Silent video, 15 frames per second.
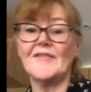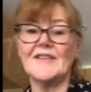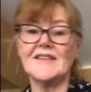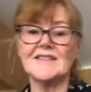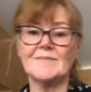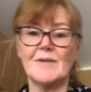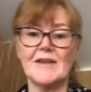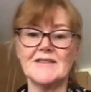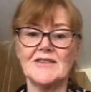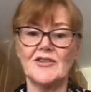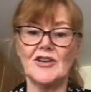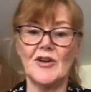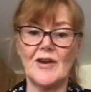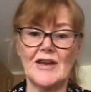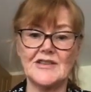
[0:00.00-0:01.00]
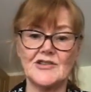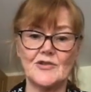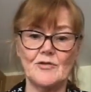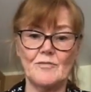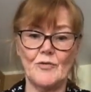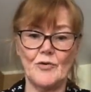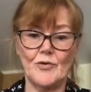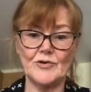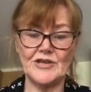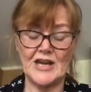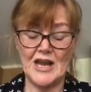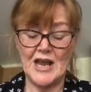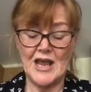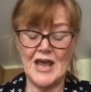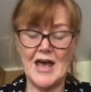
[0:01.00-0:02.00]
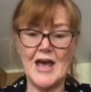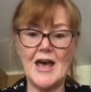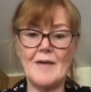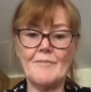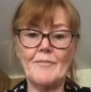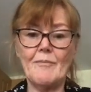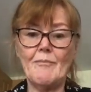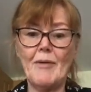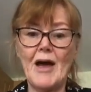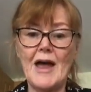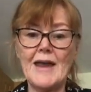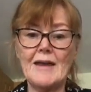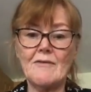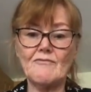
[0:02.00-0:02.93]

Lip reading: this bit so you don't get too bored, by